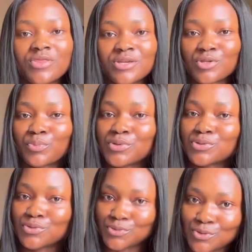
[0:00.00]
they're supposed
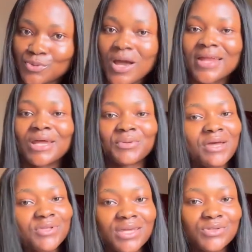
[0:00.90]
to do now
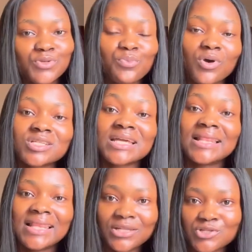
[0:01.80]
without talking too much
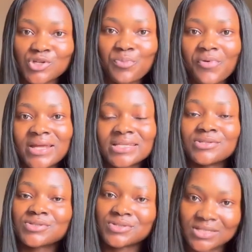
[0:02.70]
let us jump right
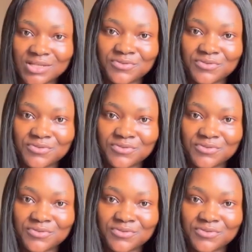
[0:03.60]
into today's